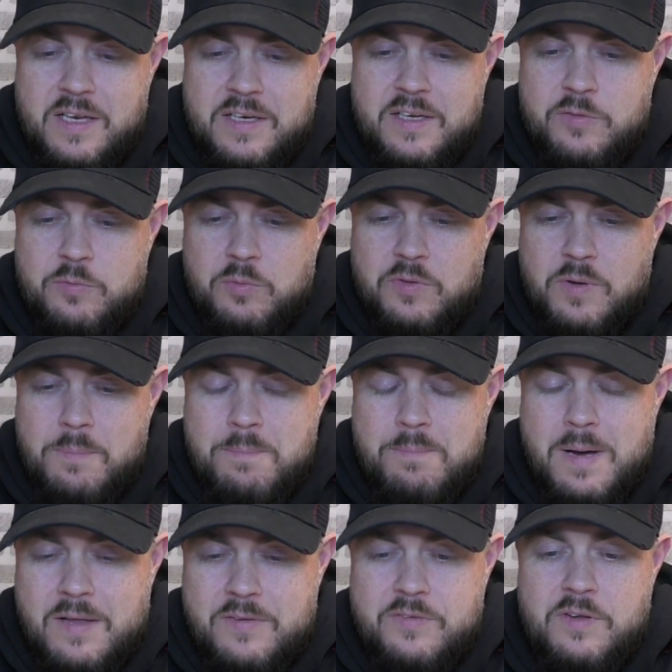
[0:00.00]
and this was a
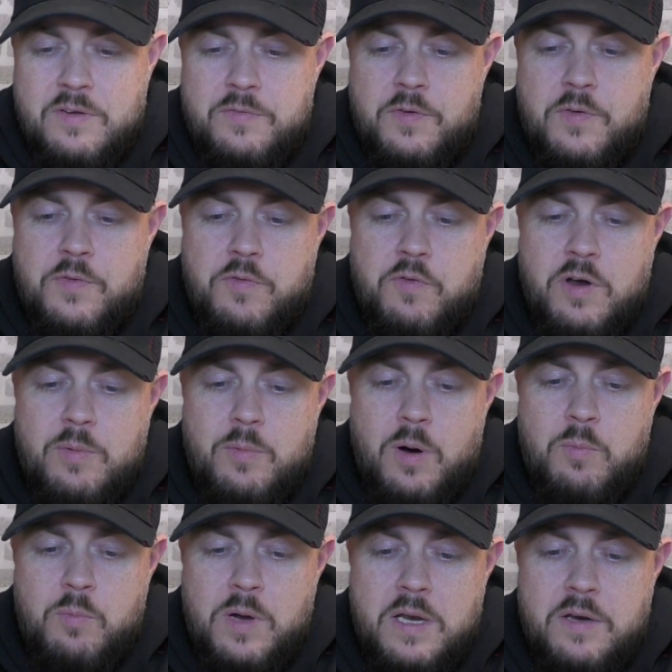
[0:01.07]
massive
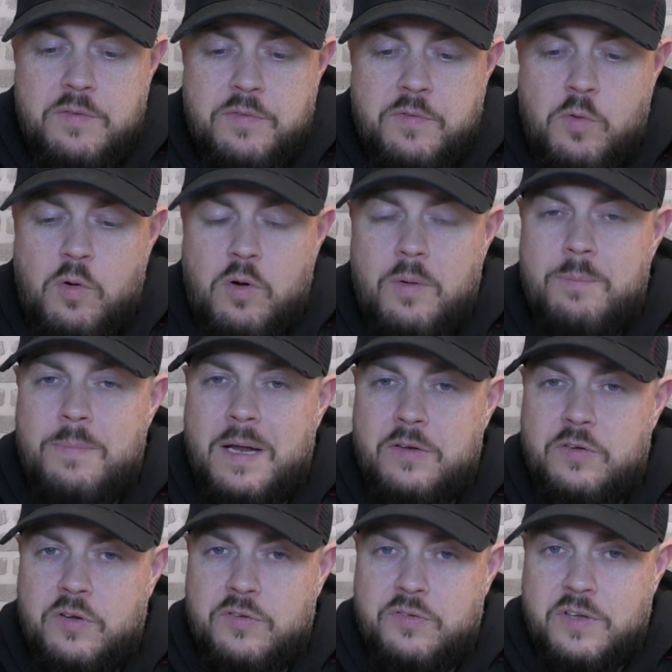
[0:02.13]
3-1 win for
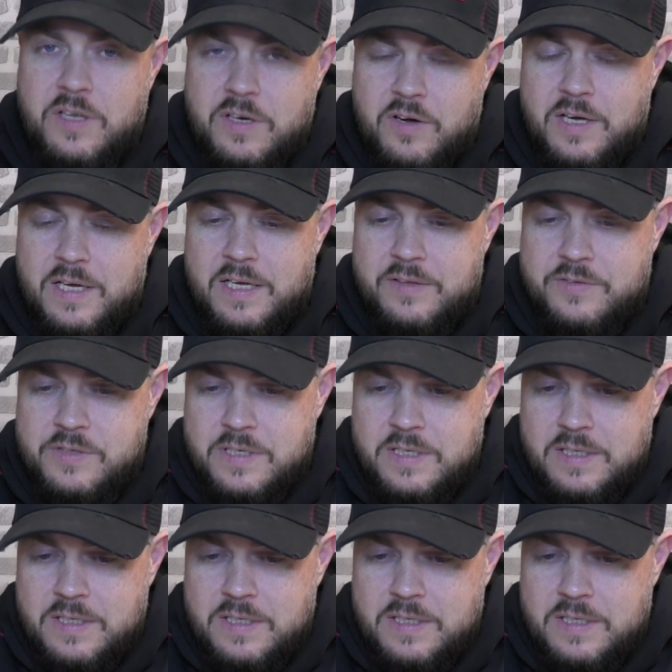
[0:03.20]
Manchester United.